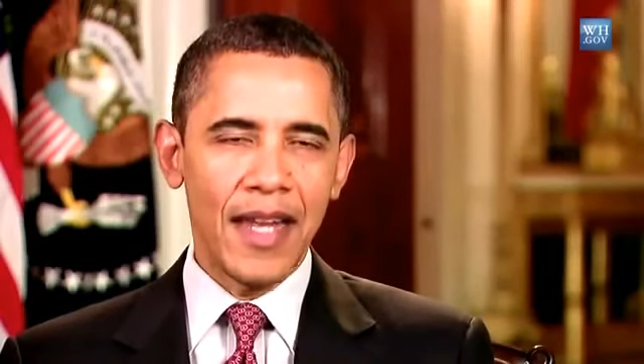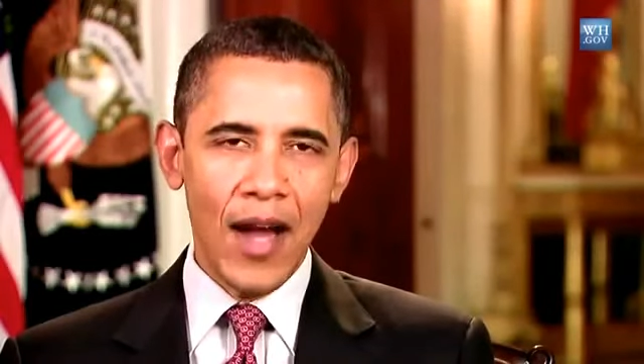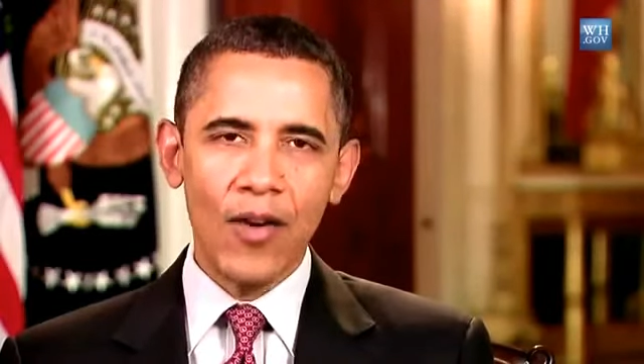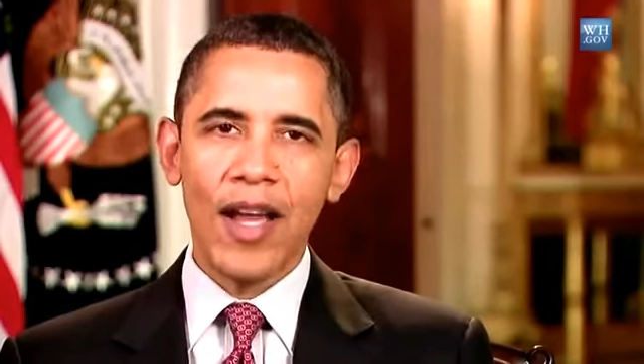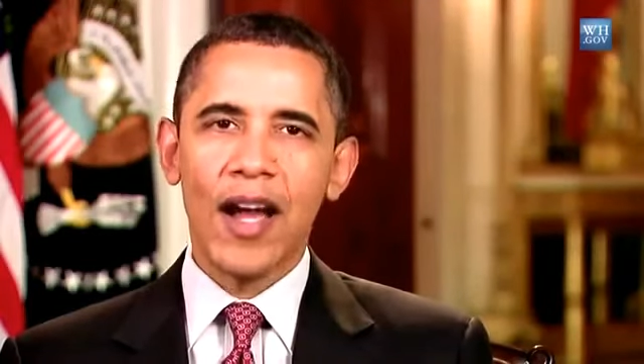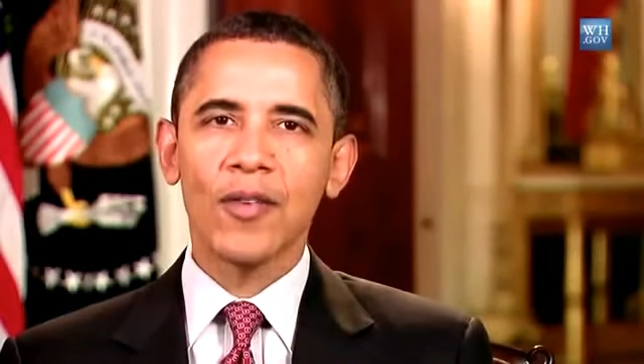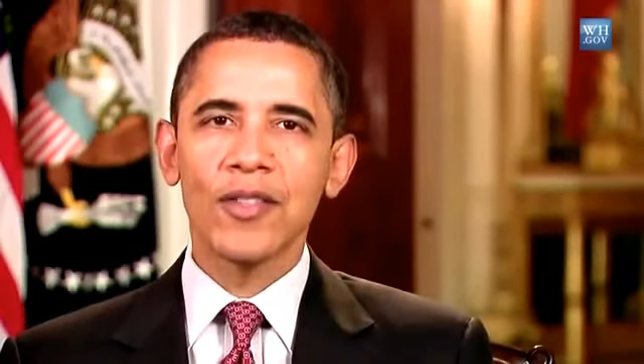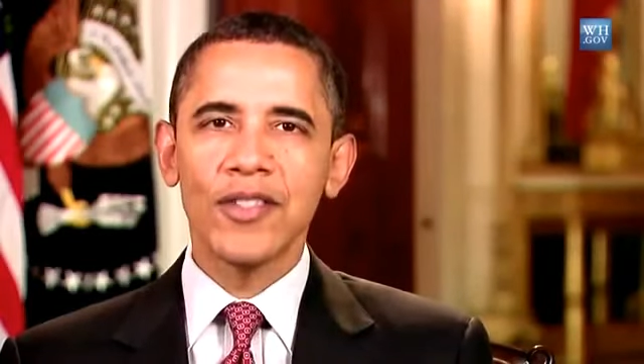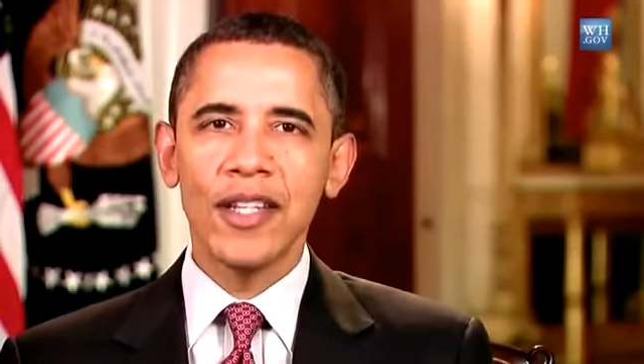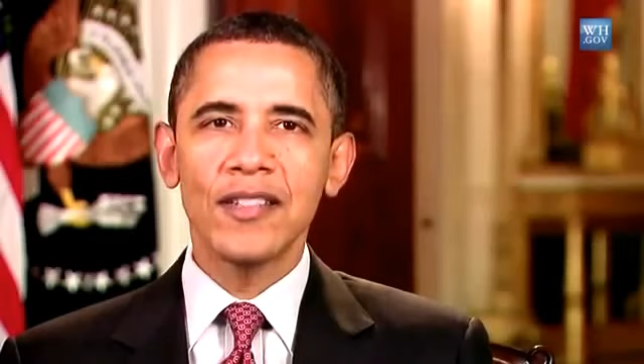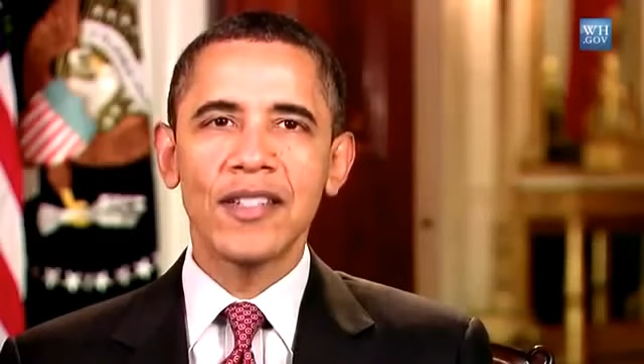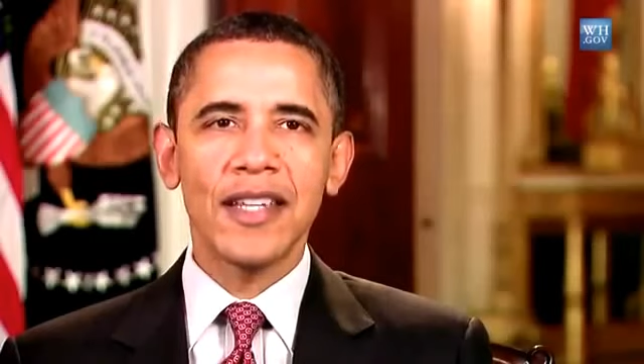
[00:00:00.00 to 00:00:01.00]
Now
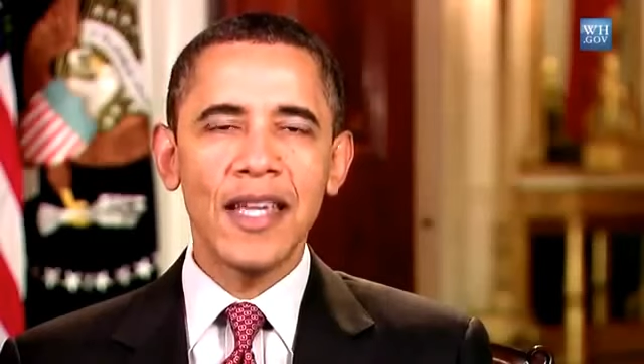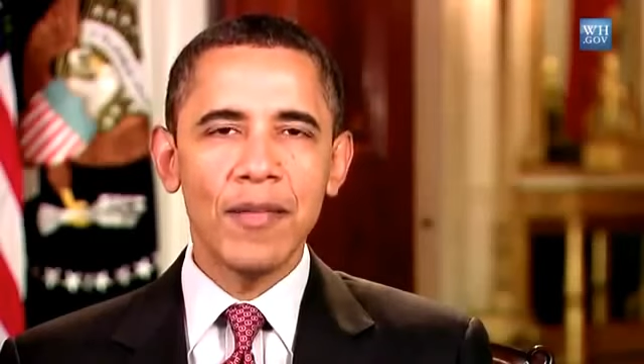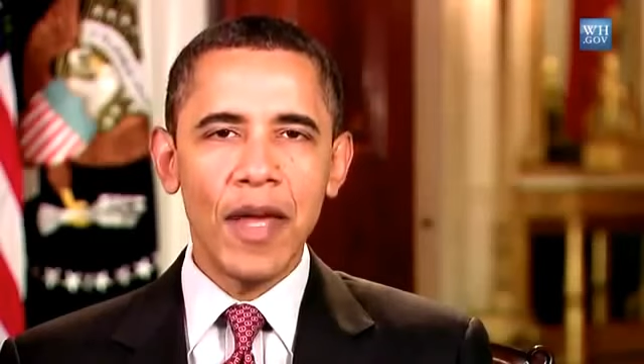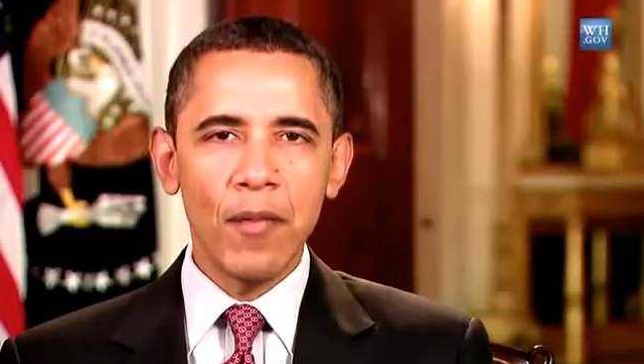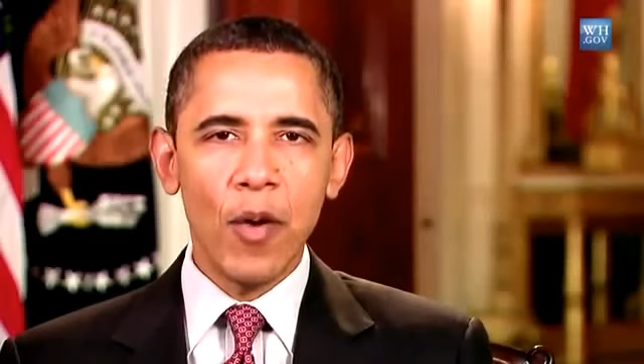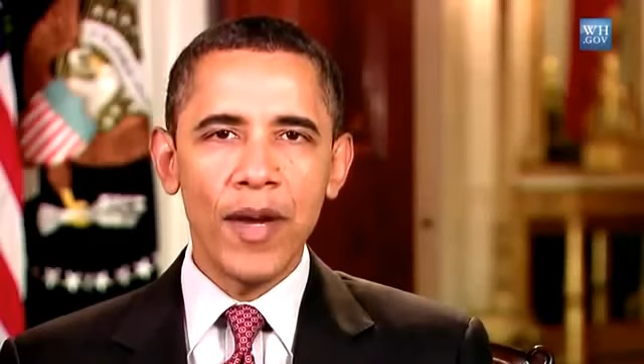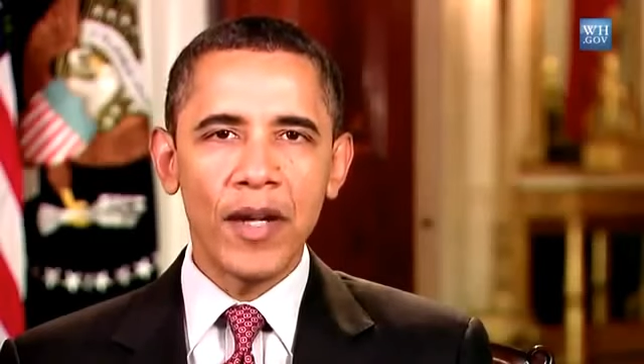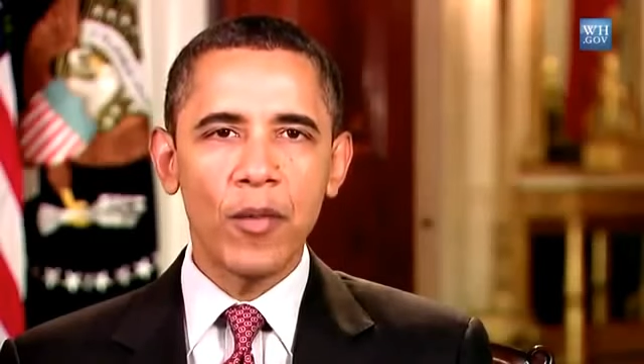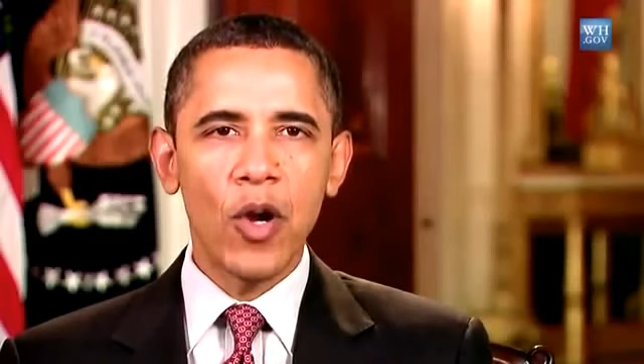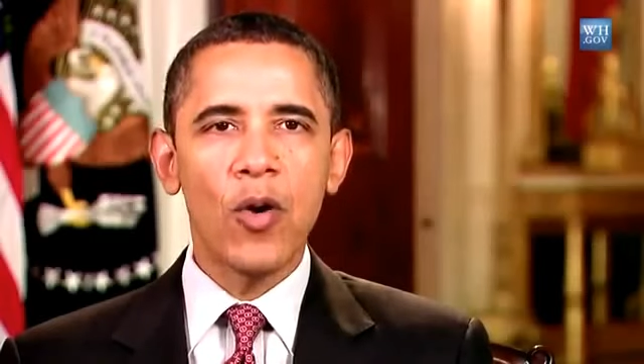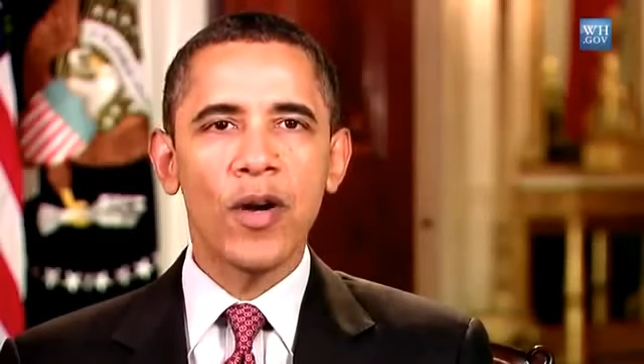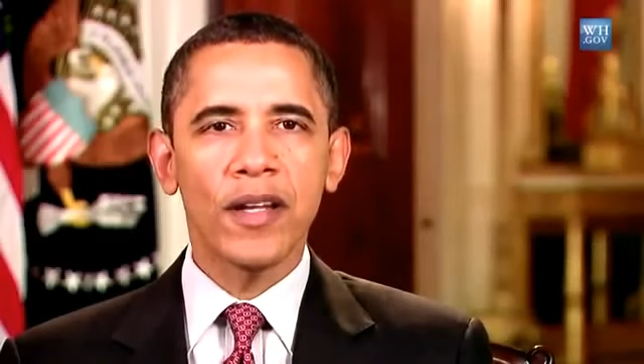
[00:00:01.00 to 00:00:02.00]
Congress needs to keep that
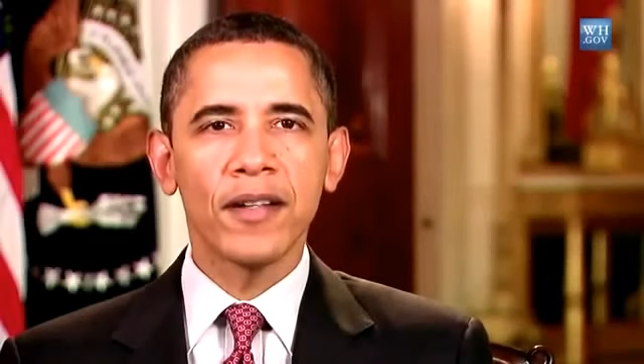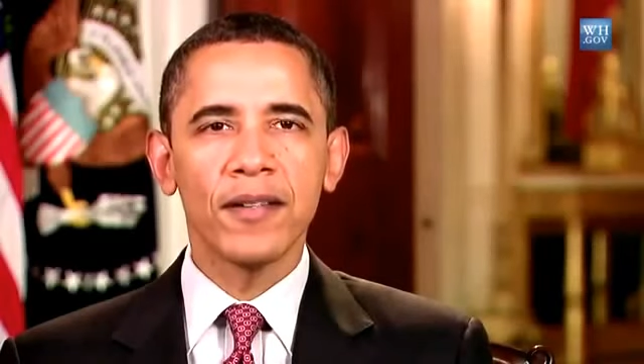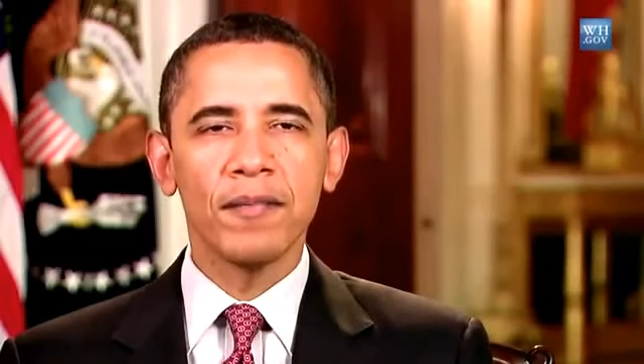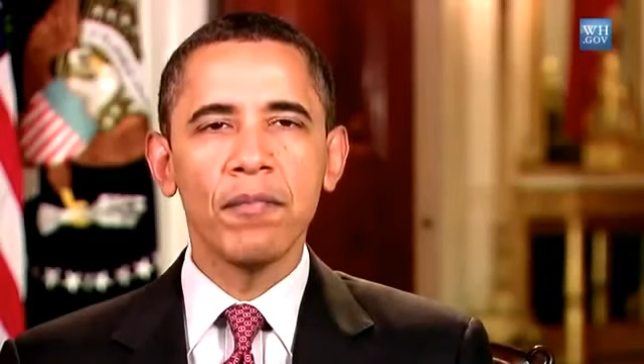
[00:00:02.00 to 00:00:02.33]
momentum going